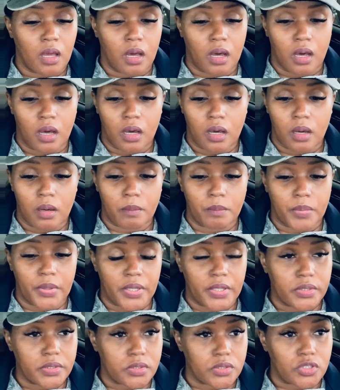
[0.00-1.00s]

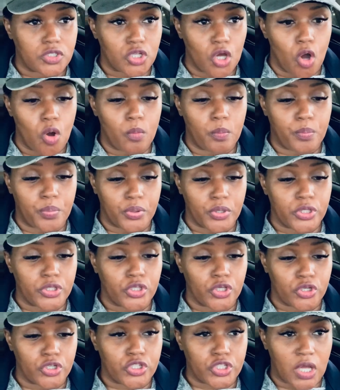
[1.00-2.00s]
But don't
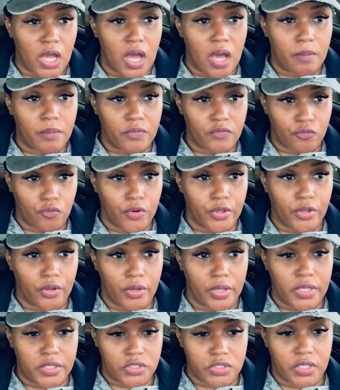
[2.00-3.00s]
put your job before
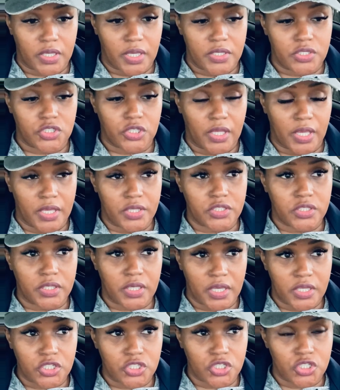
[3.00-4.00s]
your education.
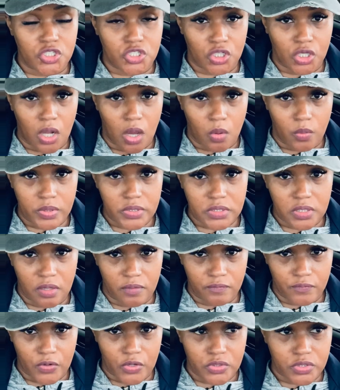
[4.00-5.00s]
Education should always
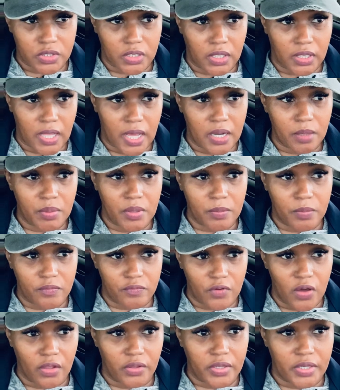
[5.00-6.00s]
come first. And a lot of people
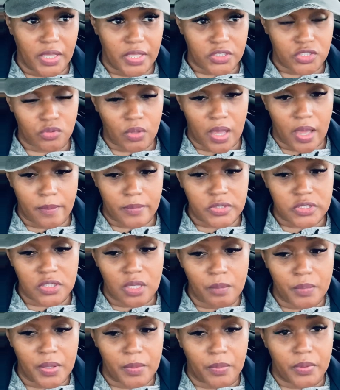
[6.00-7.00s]
fall in that trap. And
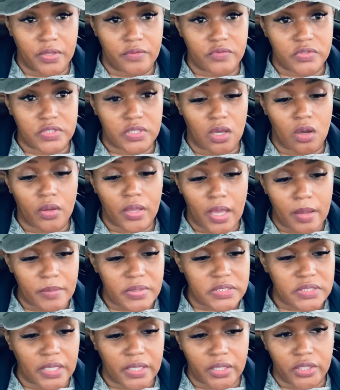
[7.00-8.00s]
some people even say, okay, I'm
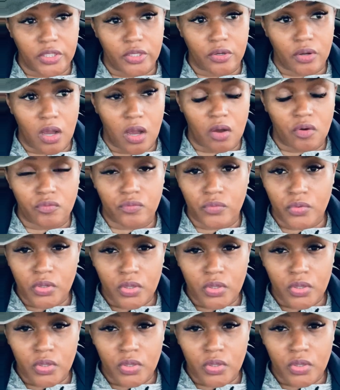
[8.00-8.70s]
going to take a year off.